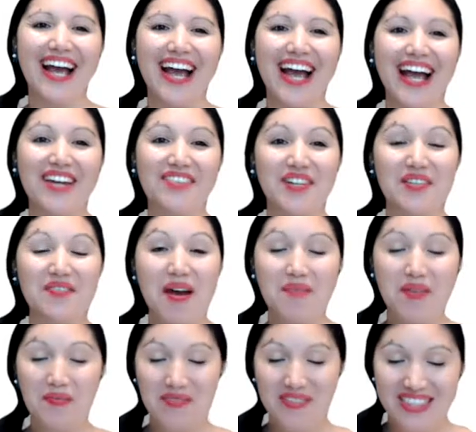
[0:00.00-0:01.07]
And we'll wrap
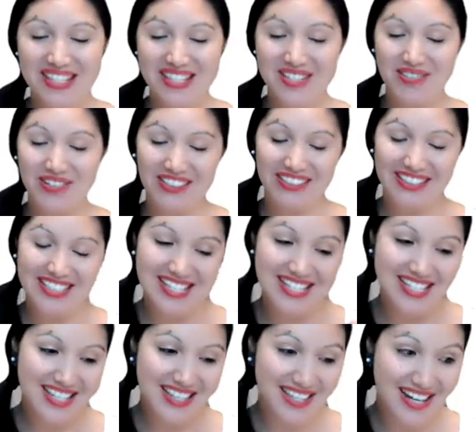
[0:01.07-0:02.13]
up with these ones.
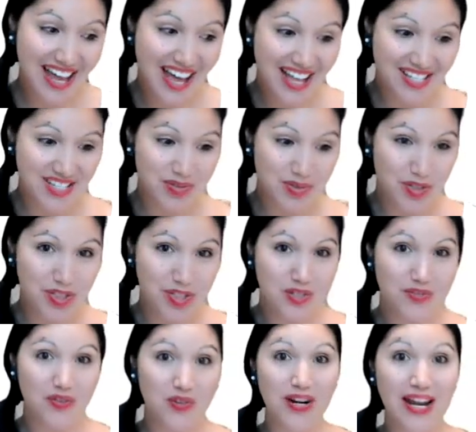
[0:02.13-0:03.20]
These are the last ones
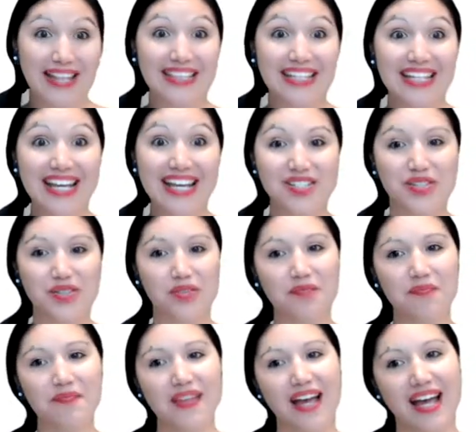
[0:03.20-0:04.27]
for la négation,
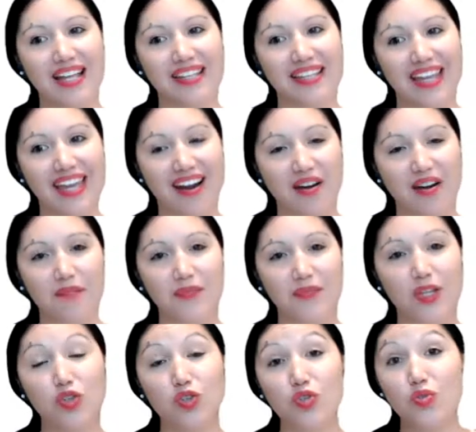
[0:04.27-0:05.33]
and they are.
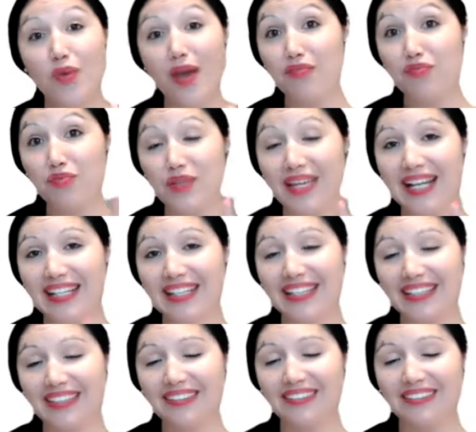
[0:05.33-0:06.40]
Tu as vu
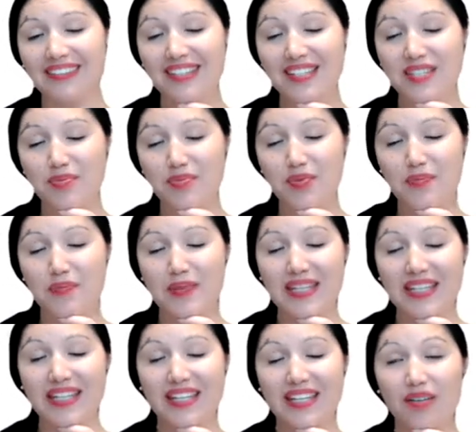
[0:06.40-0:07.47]
quelqu'un? This would
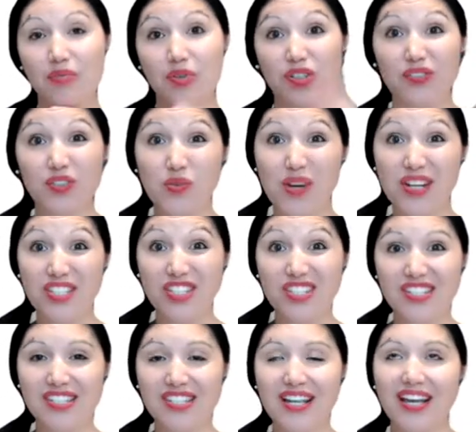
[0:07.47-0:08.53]
be one of the questions.